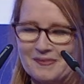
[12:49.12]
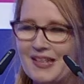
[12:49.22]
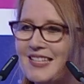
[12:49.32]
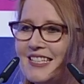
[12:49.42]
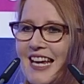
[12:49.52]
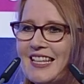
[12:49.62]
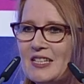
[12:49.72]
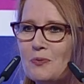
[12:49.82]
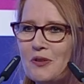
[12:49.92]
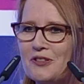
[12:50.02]
let's take
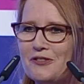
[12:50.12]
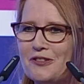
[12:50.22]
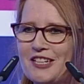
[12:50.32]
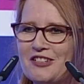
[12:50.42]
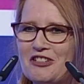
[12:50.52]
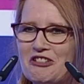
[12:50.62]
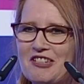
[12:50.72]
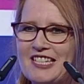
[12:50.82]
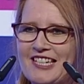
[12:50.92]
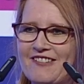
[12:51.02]
this wonderful
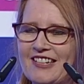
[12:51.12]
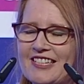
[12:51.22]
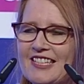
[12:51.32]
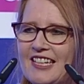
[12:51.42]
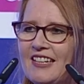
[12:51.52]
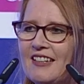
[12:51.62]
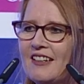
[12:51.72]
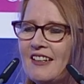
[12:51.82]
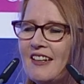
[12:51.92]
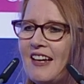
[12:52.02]
industry seriously
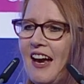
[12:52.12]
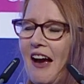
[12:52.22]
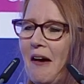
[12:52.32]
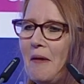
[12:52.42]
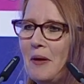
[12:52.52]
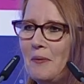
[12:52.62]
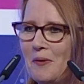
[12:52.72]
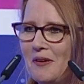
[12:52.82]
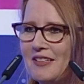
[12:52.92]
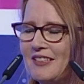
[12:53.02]
and
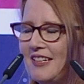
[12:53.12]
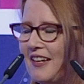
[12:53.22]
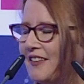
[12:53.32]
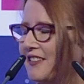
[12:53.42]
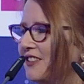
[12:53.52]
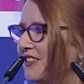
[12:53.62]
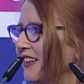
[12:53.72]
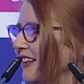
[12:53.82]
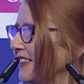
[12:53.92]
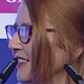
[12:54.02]
work together to do
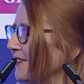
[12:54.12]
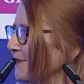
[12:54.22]
that.